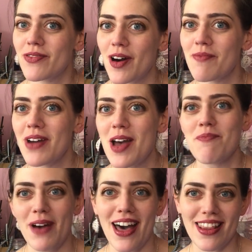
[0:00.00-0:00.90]
from,
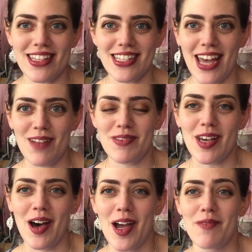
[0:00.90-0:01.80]
but at the same
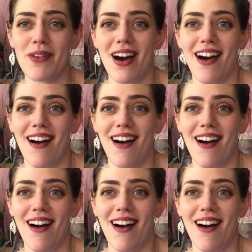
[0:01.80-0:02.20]
time,